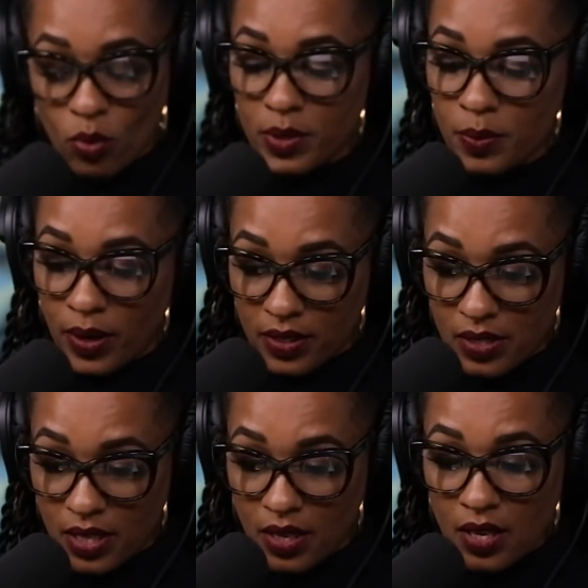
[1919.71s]
woman's
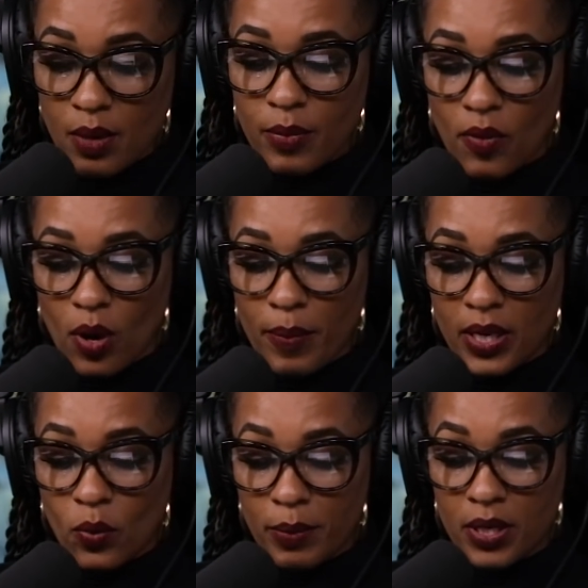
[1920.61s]
pregnancy before
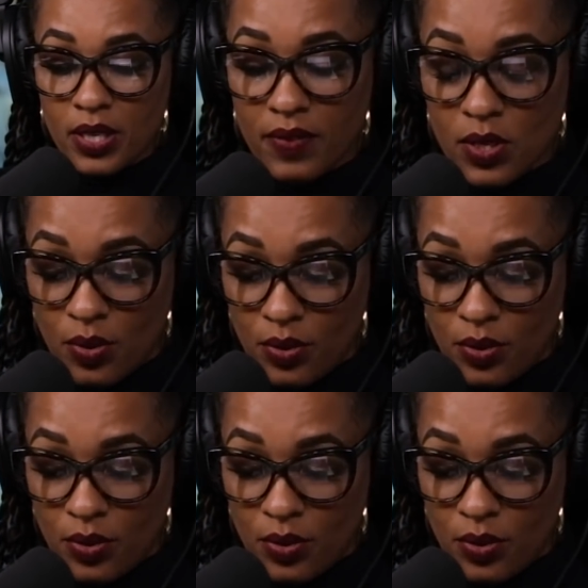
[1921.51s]
many women even